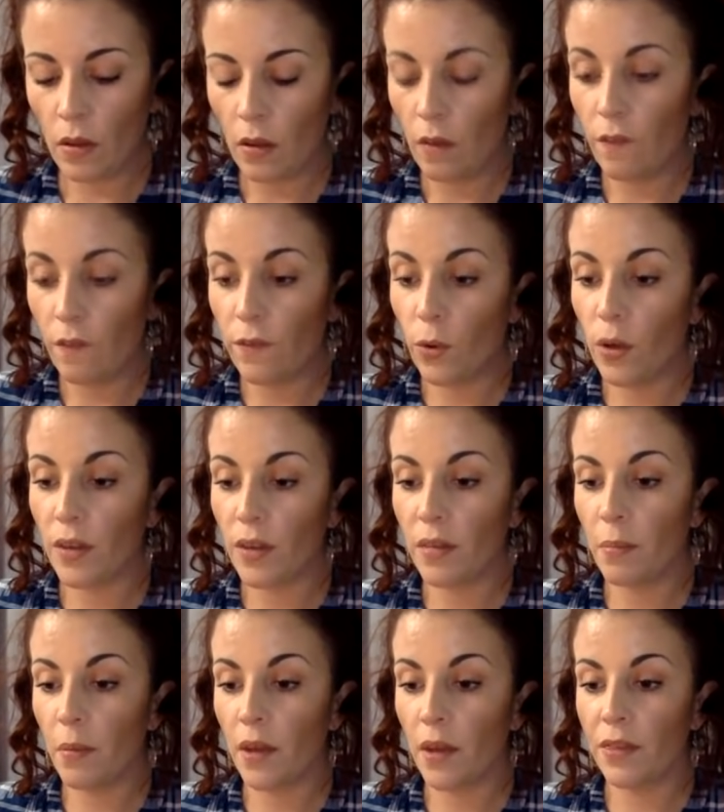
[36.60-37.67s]
for the
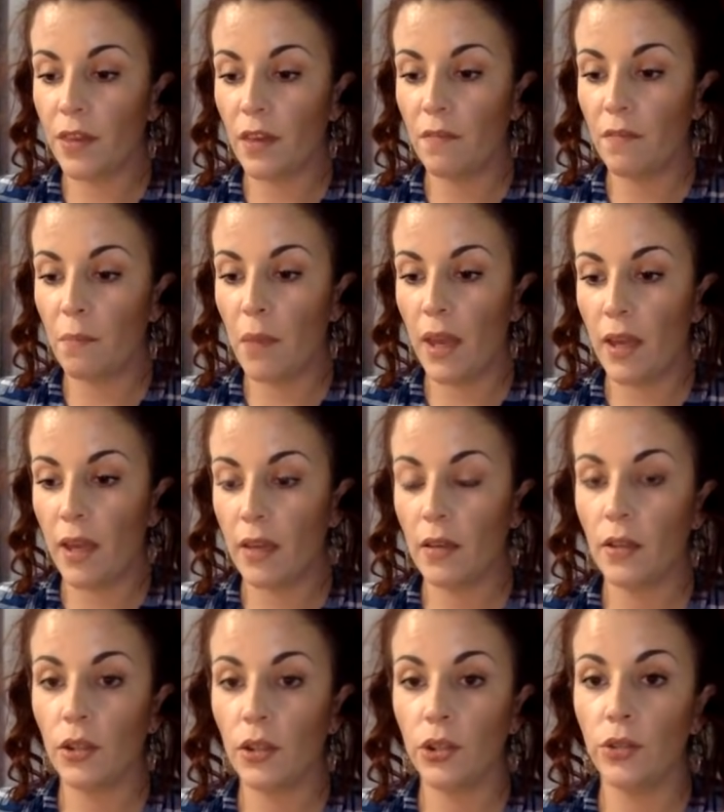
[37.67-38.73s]
month of May,
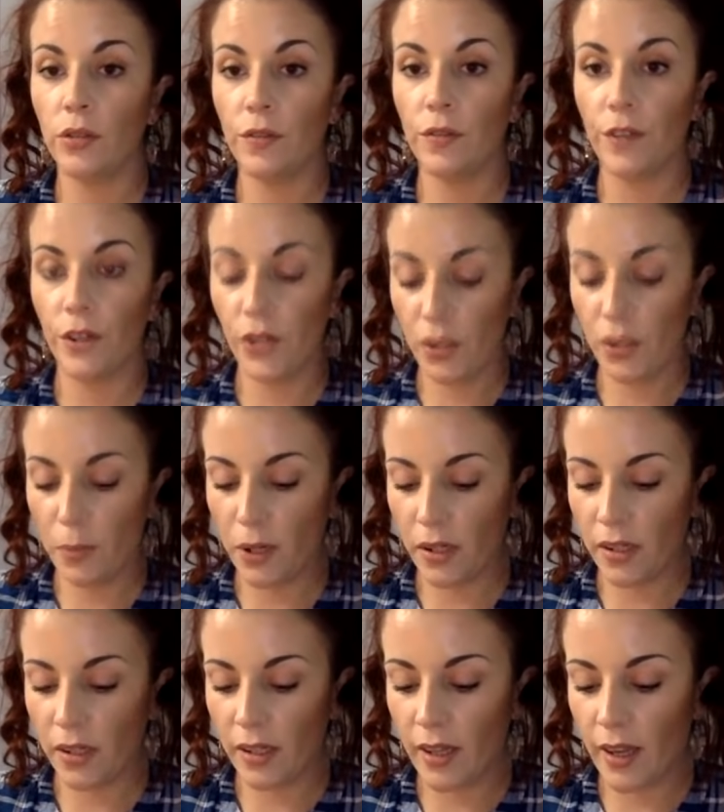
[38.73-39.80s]
Universe,
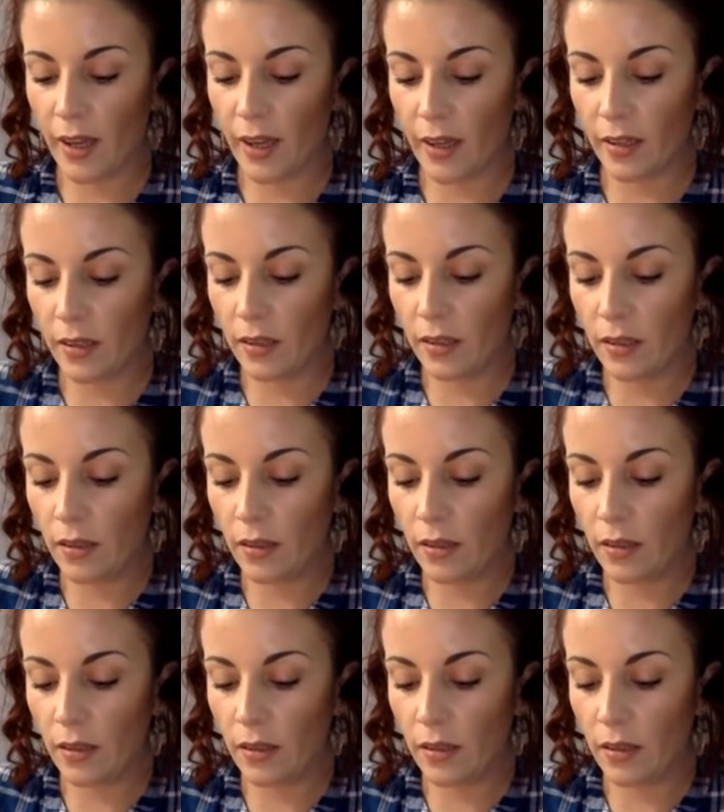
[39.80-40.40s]
Spirits, and Guides?